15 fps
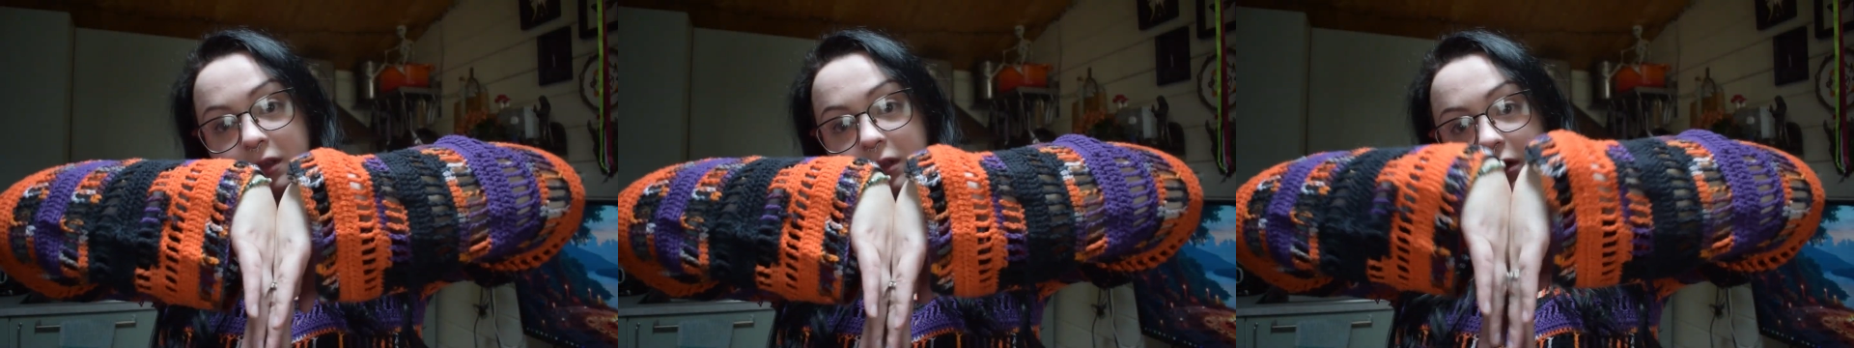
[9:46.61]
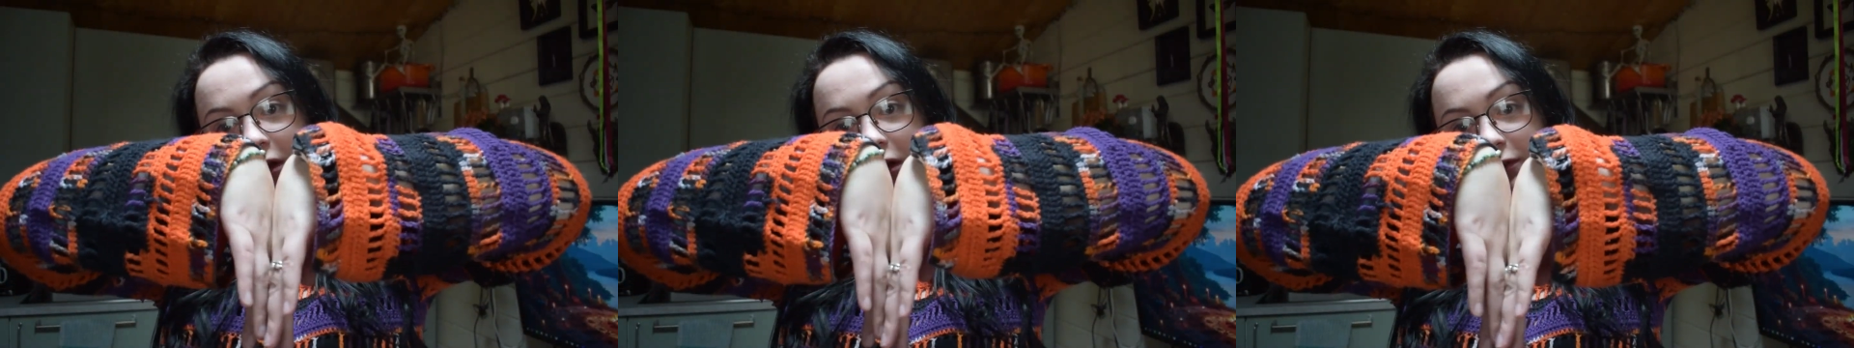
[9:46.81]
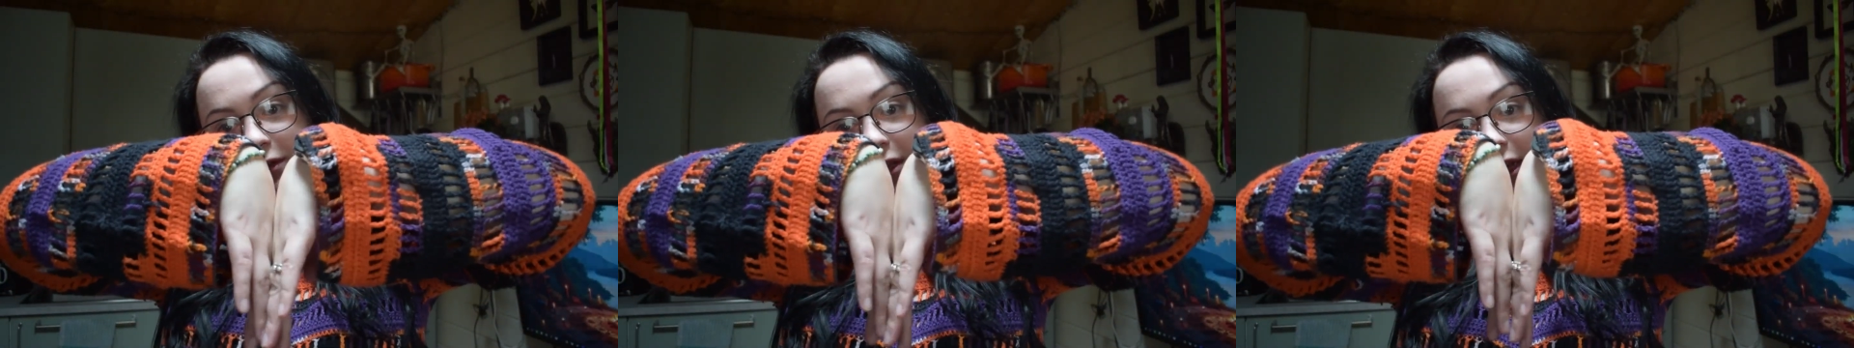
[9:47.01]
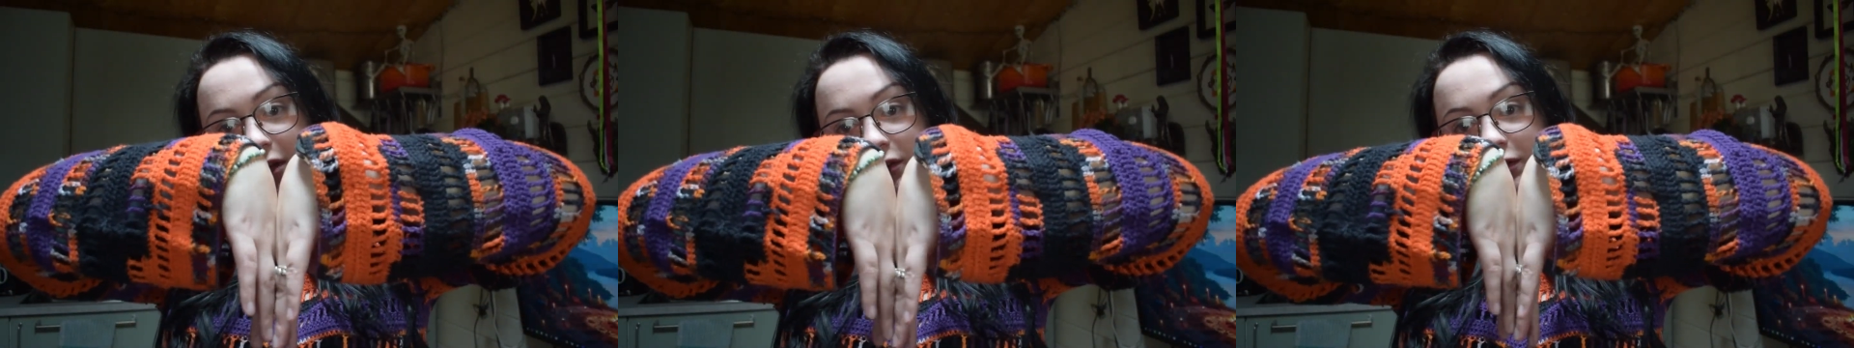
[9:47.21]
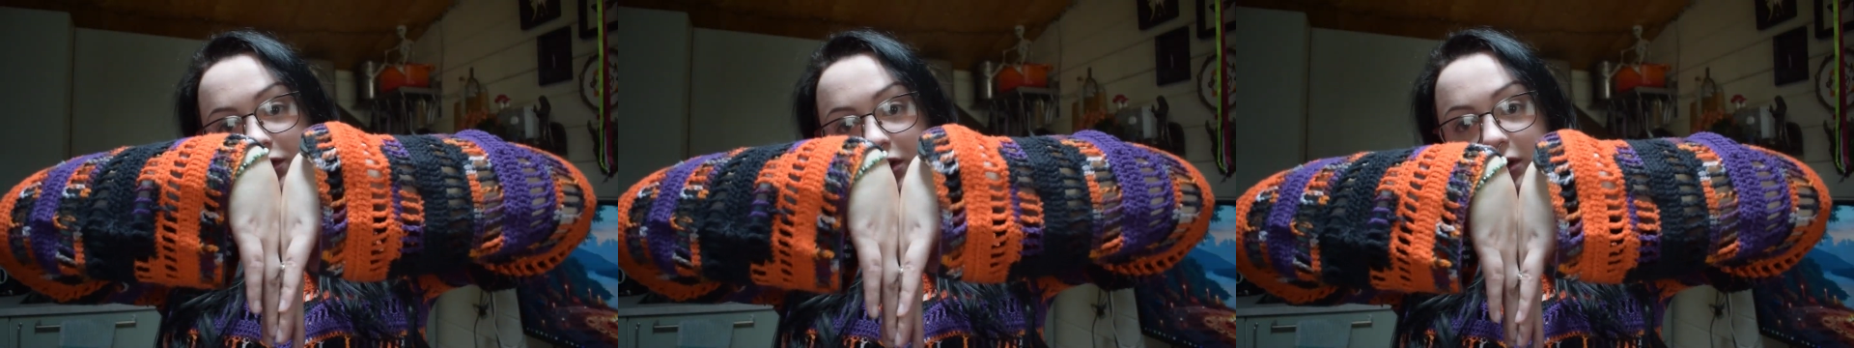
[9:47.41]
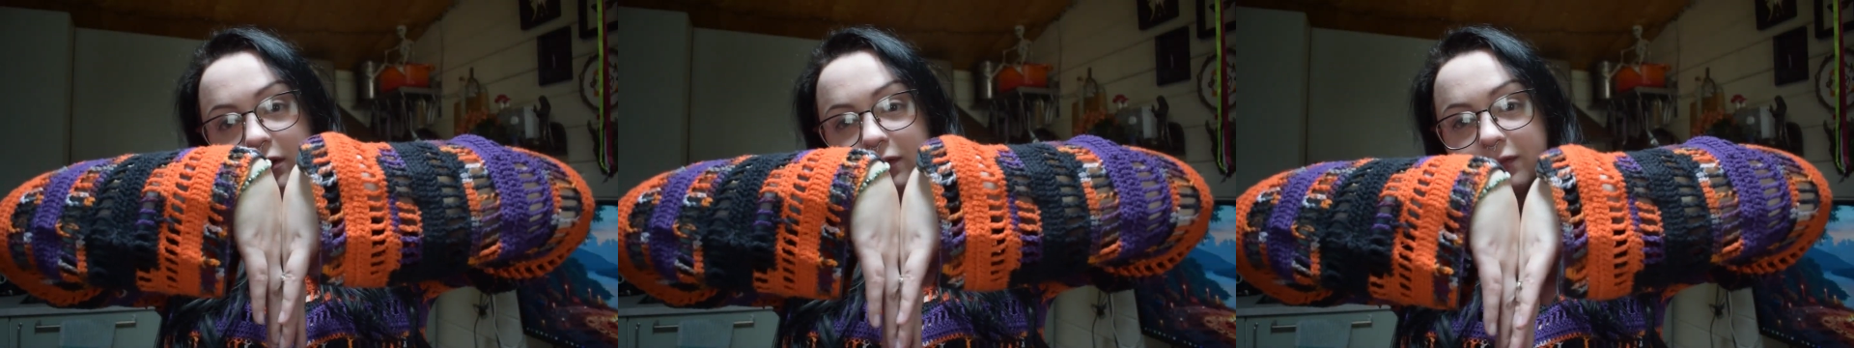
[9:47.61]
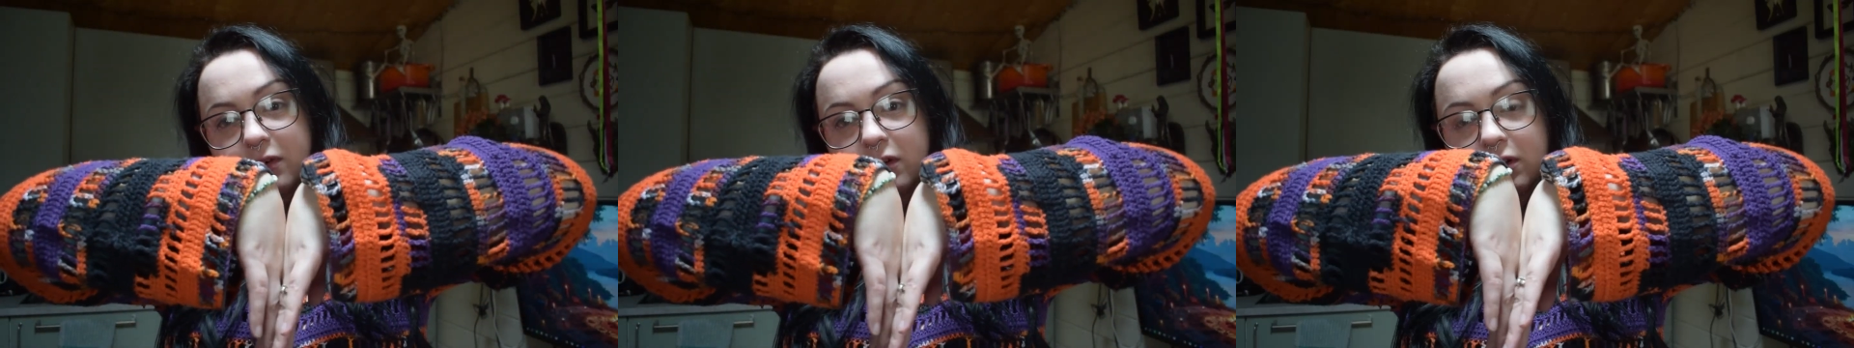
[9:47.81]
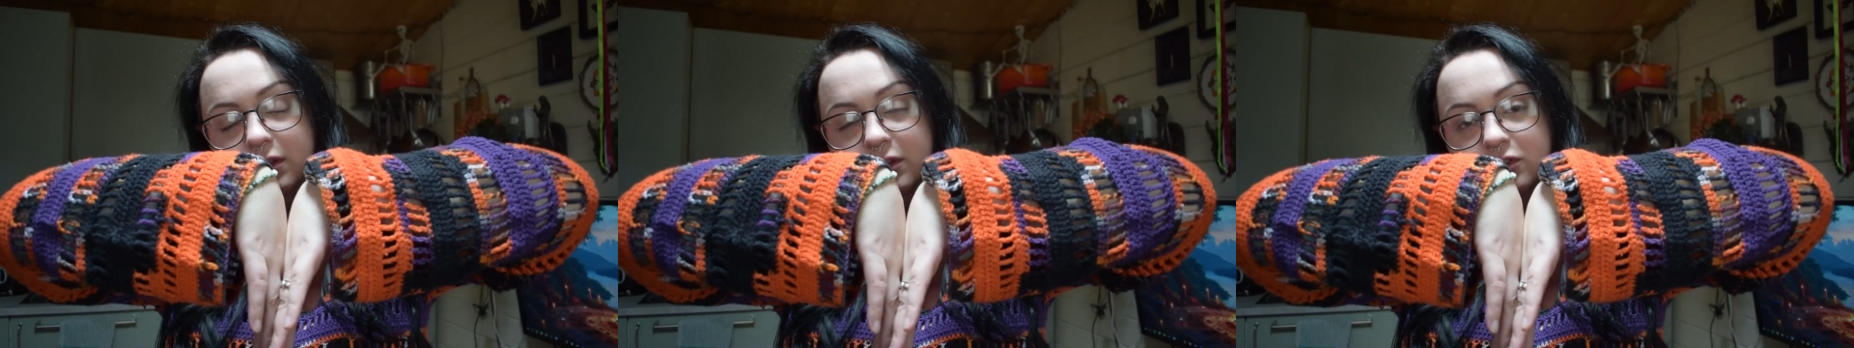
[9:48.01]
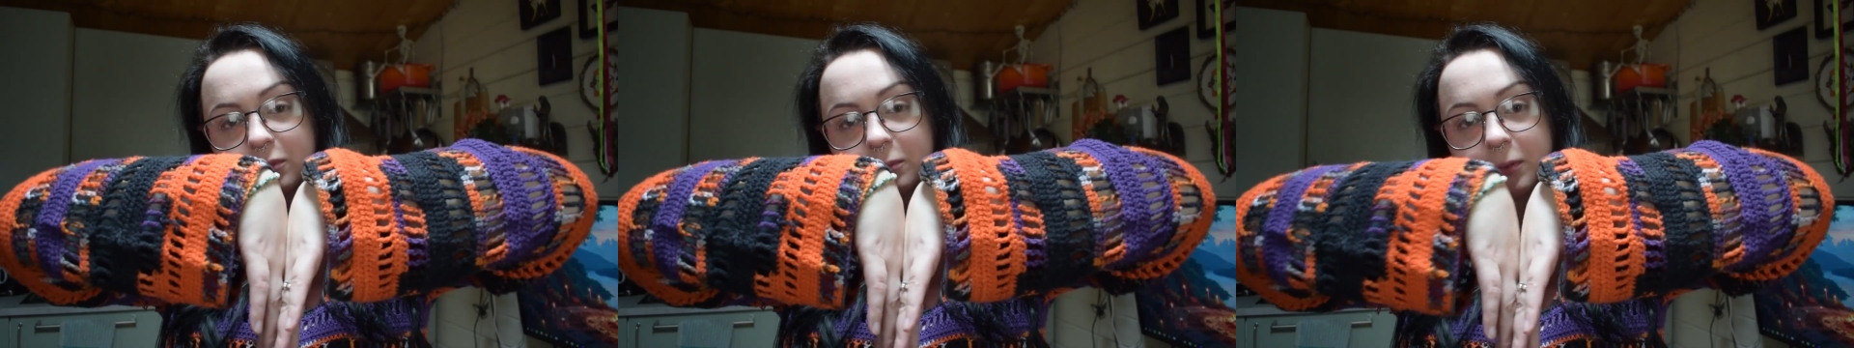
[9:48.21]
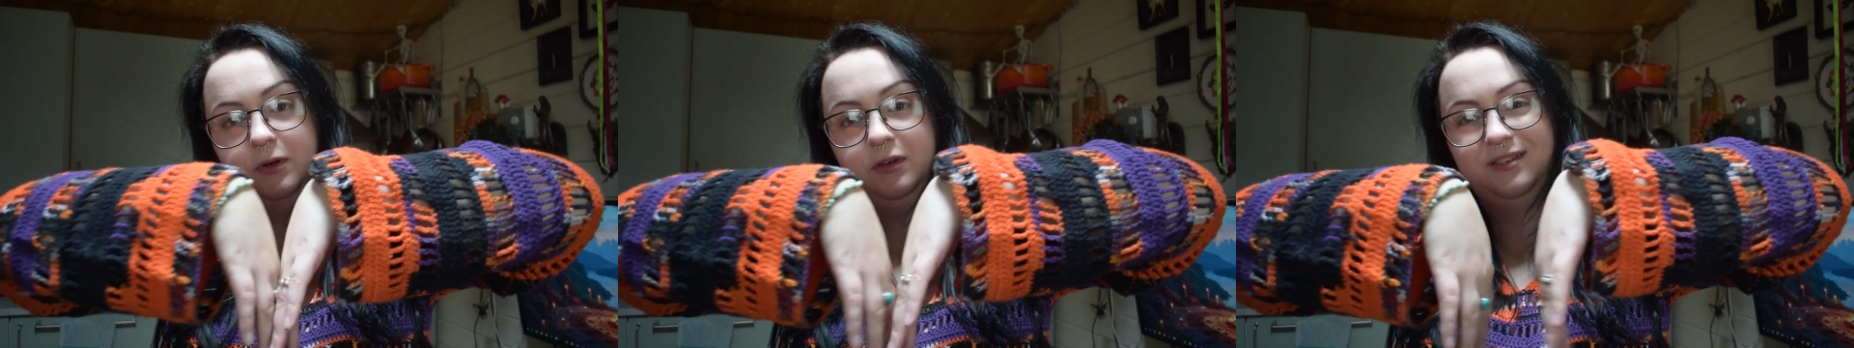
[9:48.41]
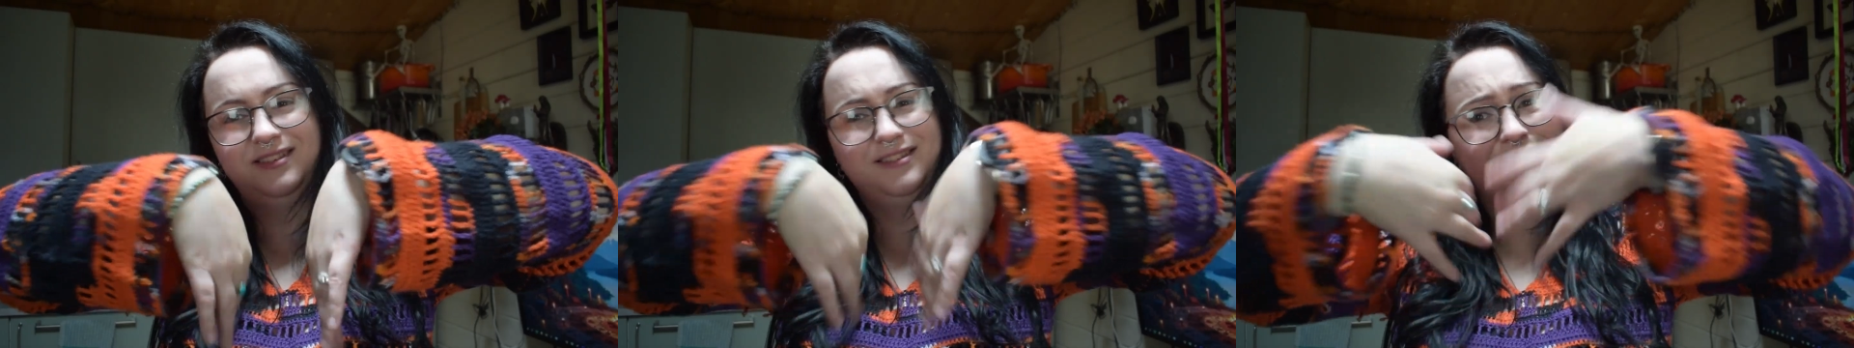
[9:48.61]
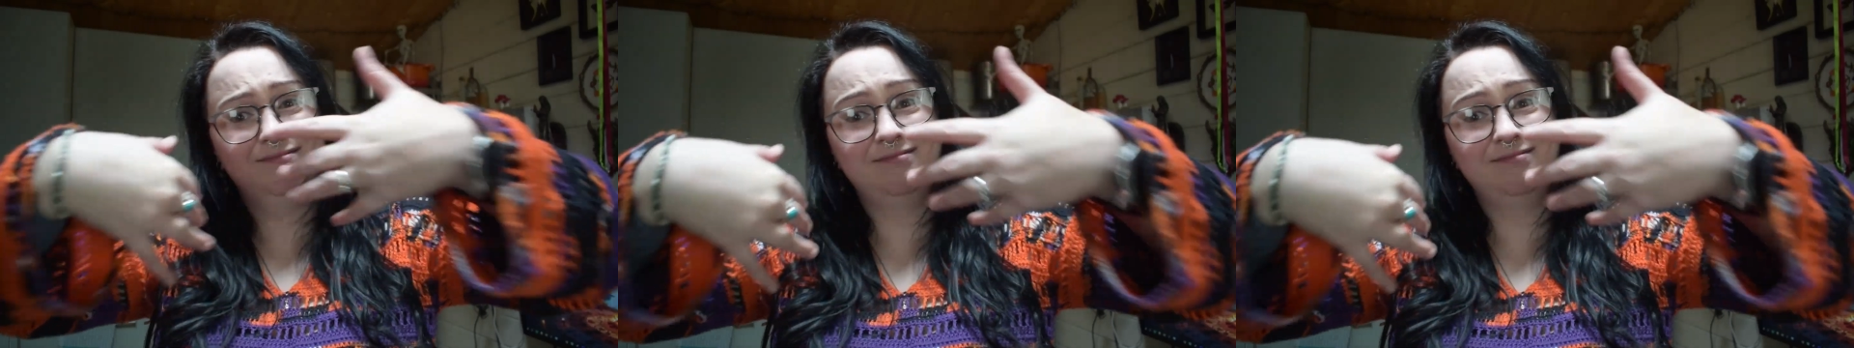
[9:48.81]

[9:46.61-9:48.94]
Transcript: the closing out shot for all the jumpers.